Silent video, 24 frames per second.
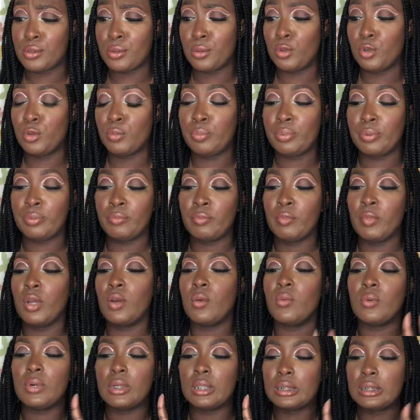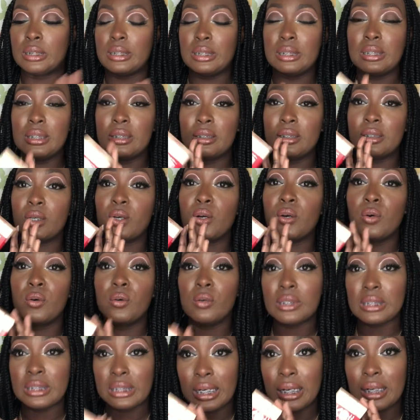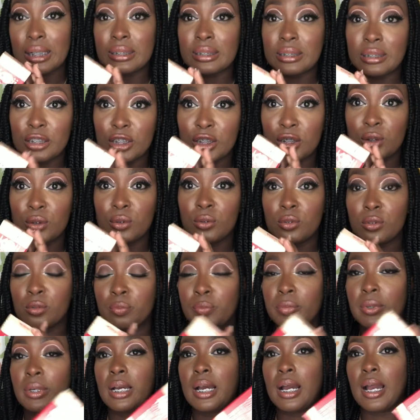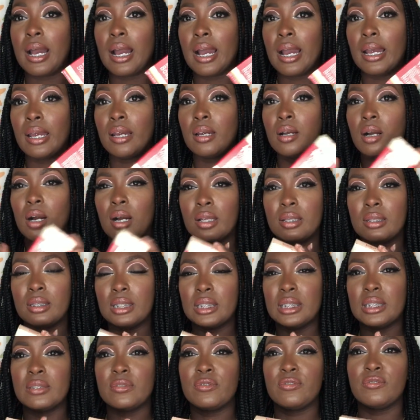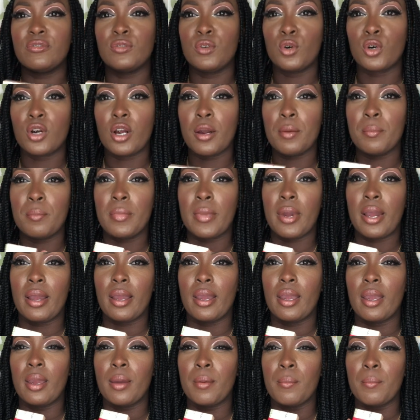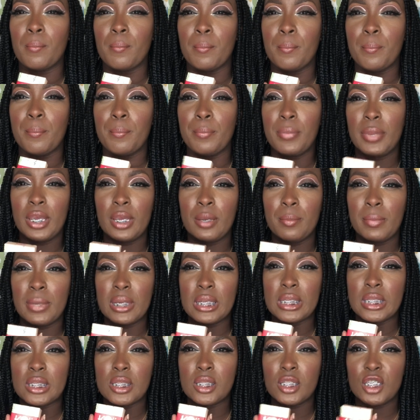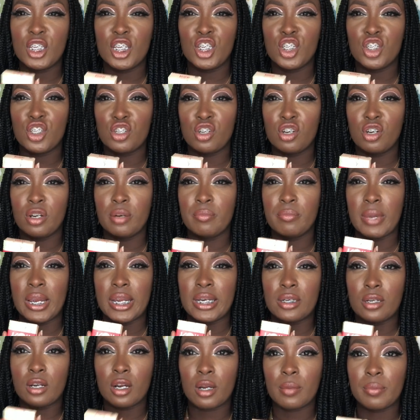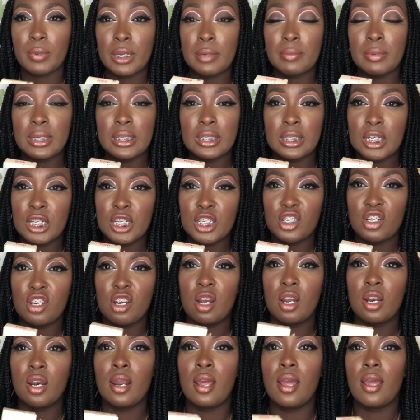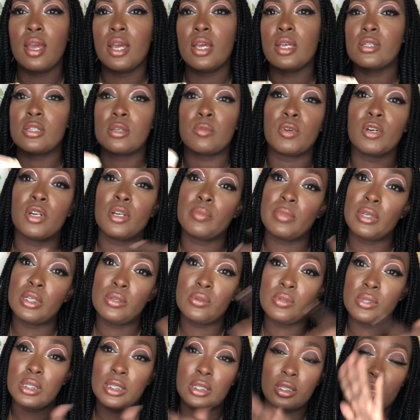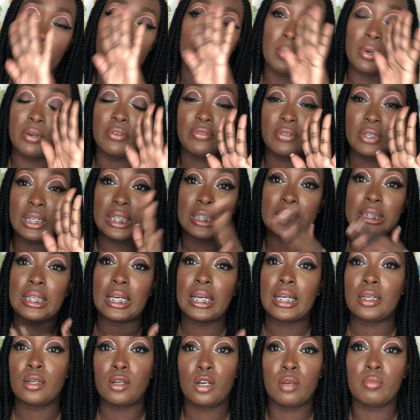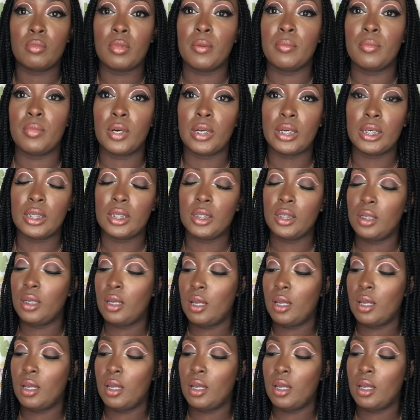Soap. Well, this is the Kojic Acid Soap. I got this for my pigmentation, my dark pigmentation. I'm going to be using it on my face and on my body.